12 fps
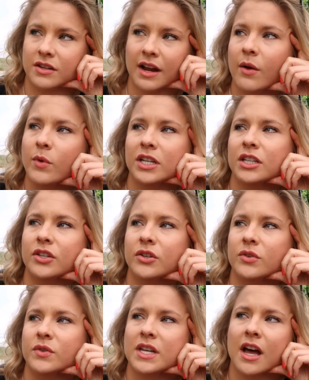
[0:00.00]
or I wanna
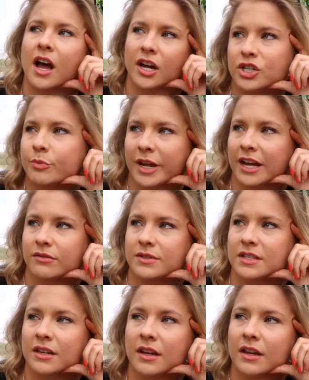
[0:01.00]
lose 100 pounds,